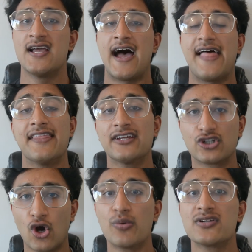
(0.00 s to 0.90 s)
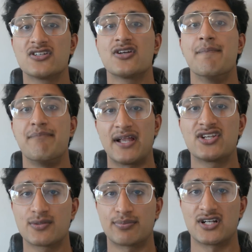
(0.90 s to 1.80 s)
and then go into your
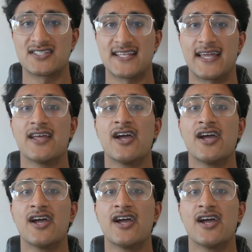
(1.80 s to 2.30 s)
bench press set.